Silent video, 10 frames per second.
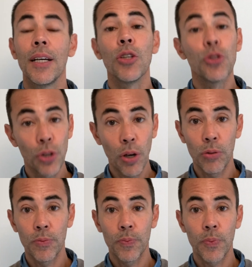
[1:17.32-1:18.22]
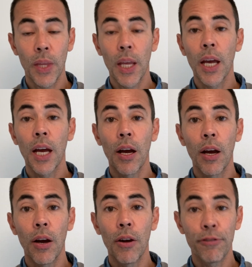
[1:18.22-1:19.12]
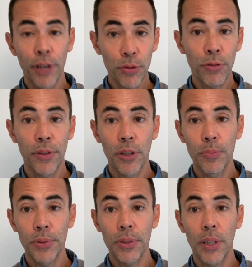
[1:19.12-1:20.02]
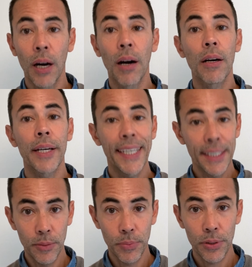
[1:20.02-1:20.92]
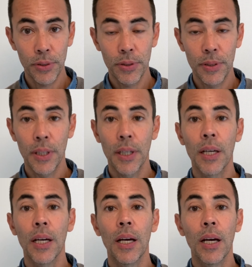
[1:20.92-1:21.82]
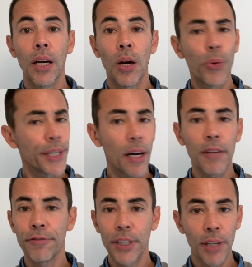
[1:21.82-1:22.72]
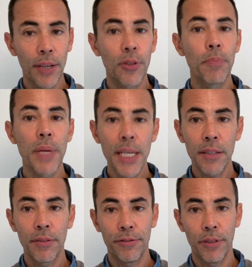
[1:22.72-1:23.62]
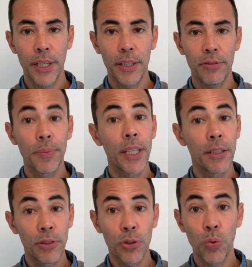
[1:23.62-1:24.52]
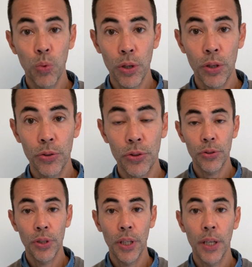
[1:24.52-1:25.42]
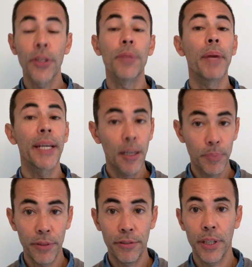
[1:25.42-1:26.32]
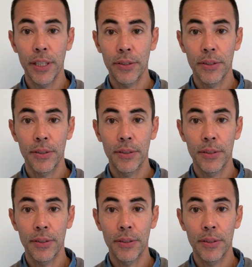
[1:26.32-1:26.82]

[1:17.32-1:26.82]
So, phrasal verbs are idioms. We can't figure out the meaning of the phrase from the individual words that make up the phrase.